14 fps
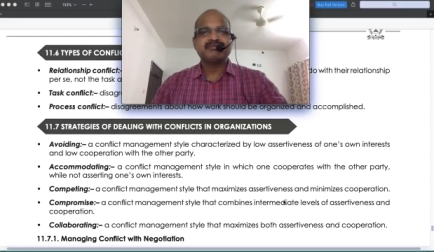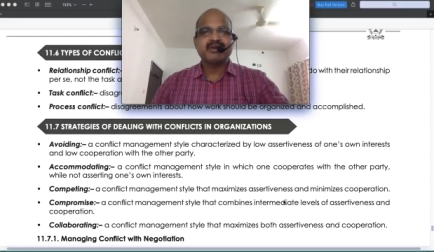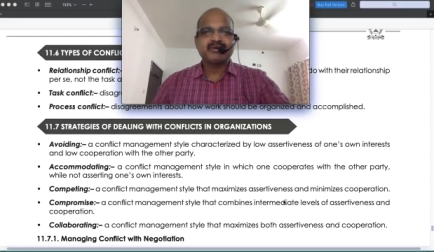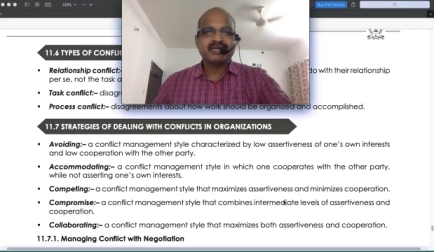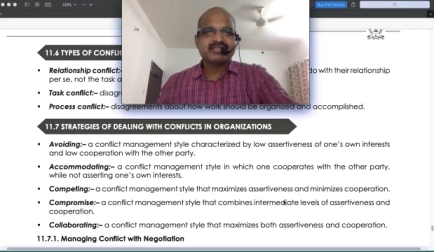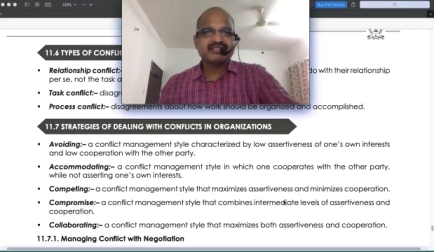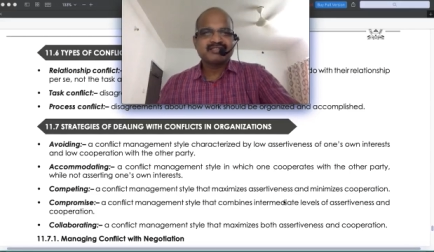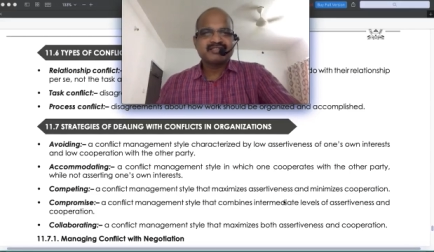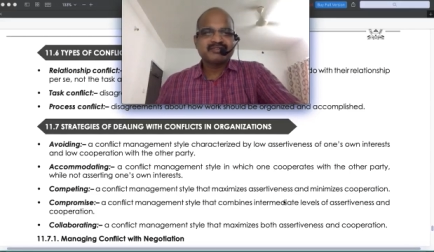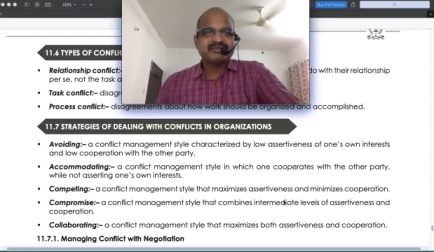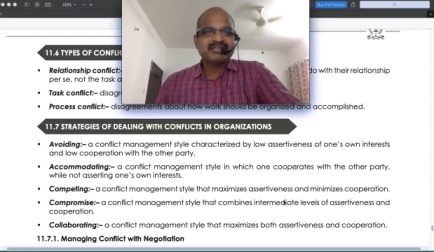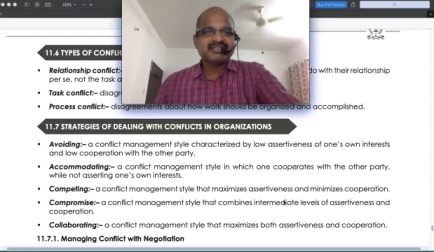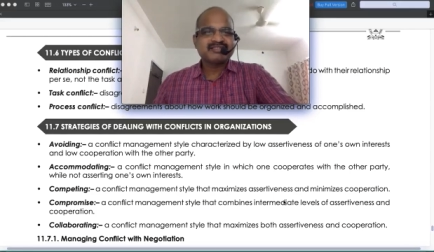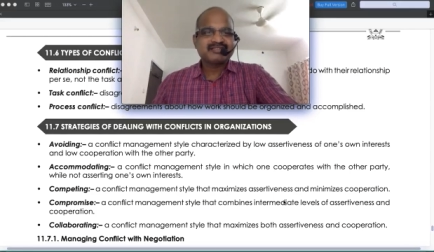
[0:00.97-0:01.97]
Foundation
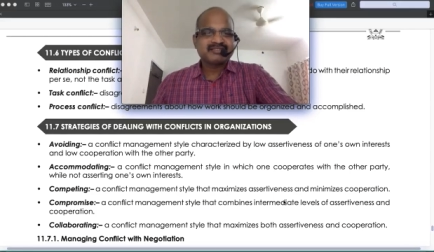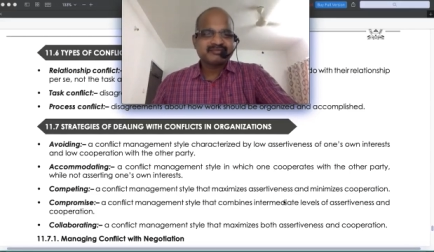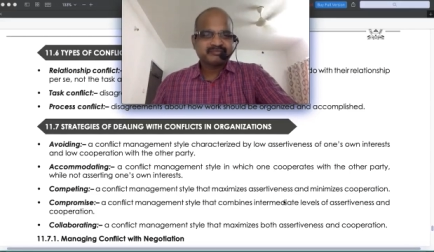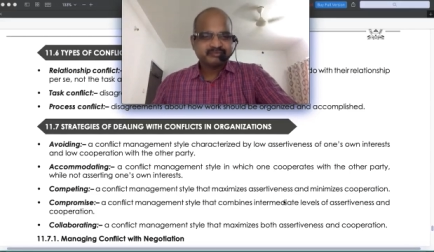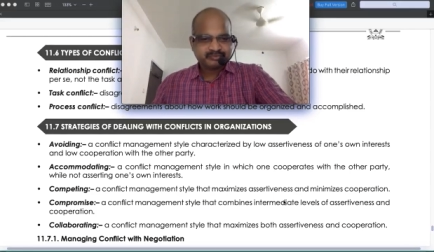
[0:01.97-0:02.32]
students.